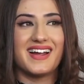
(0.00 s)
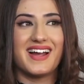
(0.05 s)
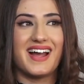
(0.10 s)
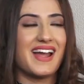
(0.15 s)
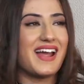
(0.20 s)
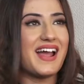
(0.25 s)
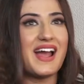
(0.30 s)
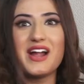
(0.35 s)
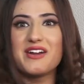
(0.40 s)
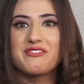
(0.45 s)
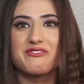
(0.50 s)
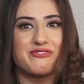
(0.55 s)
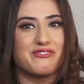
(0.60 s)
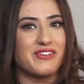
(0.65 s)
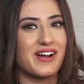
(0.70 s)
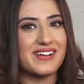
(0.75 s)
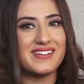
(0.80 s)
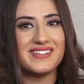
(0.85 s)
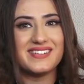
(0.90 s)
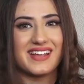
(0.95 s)
I had
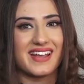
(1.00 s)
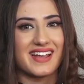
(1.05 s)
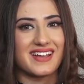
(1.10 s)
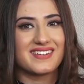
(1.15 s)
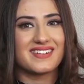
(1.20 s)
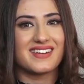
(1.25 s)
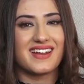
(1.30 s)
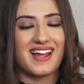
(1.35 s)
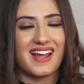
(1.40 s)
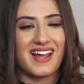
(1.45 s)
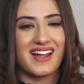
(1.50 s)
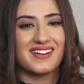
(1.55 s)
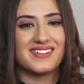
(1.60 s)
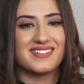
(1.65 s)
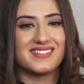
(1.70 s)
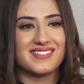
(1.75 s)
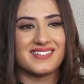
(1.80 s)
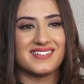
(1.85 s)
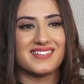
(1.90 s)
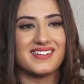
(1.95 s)
fun there.
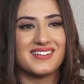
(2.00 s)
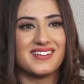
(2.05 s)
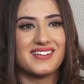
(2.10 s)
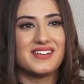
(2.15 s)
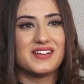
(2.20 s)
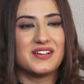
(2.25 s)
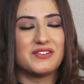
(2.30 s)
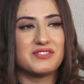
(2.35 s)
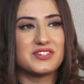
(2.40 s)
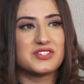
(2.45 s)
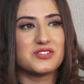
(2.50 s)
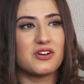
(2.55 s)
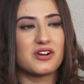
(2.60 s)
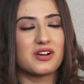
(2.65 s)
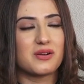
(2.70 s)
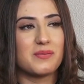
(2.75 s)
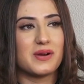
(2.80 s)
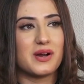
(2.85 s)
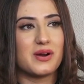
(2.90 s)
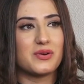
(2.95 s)
And if we talk
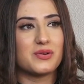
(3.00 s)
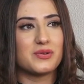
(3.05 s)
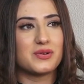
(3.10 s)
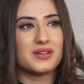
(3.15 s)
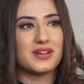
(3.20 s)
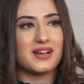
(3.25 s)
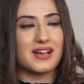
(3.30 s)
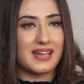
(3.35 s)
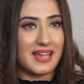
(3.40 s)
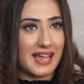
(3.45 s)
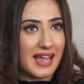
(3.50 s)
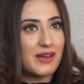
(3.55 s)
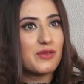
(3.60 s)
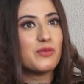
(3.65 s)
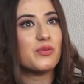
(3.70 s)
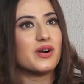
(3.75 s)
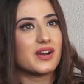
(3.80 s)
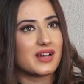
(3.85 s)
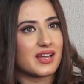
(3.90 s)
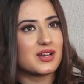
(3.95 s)
about
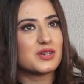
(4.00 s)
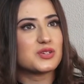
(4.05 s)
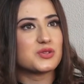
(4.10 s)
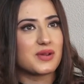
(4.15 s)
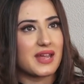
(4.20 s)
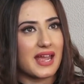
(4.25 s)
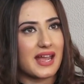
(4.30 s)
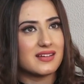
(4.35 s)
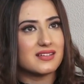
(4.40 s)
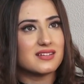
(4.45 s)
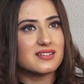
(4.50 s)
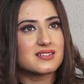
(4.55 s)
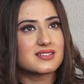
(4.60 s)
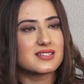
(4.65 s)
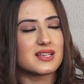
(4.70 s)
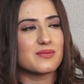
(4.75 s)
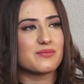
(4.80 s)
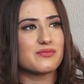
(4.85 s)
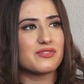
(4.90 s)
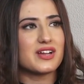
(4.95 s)
again working together
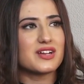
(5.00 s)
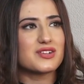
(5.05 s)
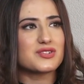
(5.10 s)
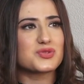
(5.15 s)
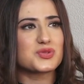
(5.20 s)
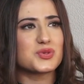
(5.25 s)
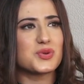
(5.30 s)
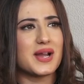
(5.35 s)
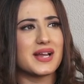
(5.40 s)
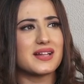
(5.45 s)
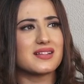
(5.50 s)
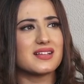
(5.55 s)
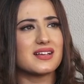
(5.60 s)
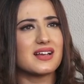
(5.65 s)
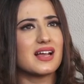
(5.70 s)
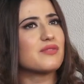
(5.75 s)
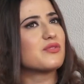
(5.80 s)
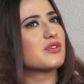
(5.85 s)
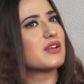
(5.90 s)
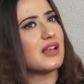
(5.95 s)
somewhere, so I think
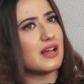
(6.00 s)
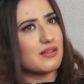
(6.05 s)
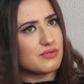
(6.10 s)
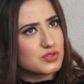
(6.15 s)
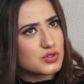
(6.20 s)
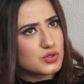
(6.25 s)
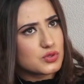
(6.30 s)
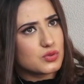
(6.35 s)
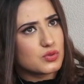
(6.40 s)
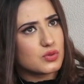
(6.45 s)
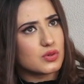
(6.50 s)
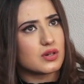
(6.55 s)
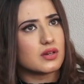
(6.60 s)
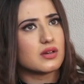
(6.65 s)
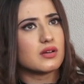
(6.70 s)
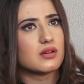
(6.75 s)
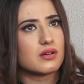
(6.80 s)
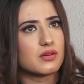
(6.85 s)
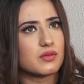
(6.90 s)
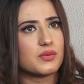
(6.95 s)
I would love to
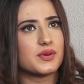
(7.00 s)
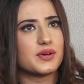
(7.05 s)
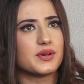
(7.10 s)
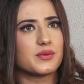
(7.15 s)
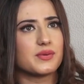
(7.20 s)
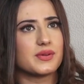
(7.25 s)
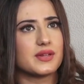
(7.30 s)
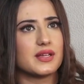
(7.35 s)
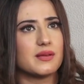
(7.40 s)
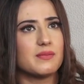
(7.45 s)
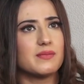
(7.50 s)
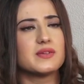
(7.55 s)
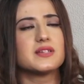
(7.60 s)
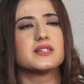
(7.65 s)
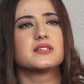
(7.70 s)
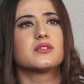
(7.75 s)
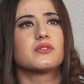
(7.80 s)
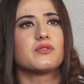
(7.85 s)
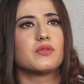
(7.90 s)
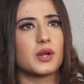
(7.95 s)
work with him.
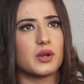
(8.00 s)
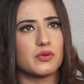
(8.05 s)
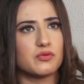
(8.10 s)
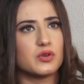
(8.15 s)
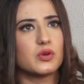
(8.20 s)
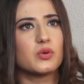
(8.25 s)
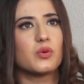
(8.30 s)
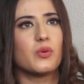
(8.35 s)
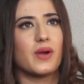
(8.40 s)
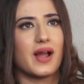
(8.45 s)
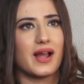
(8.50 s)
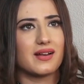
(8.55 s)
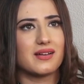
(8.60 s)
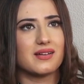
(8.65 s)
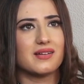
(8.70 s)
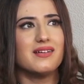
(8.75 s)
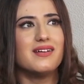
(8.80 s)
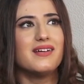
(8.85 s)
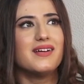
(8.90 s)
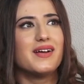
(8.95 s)
He's a wonderful
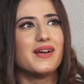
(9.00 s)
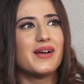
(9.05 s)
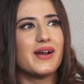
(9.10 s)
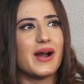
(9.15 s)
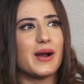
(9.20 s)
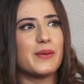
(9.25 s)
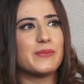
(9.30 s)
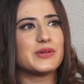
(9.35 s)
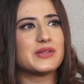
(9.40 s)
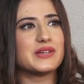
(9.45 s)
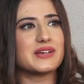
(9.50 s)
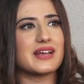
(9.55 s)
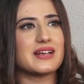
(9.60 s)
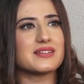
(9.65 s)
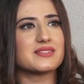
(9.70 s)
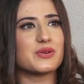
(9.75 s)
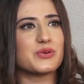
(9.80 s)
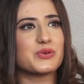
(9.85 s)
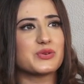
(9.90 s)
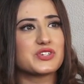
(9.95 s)
co-actor. Abhi tak
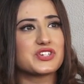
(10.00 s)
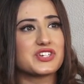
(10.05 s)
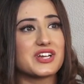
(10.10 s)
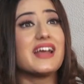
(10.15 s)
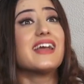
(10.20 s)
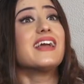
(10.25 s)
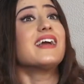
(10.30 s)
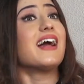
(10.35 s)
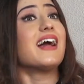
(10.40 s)
aisa kuch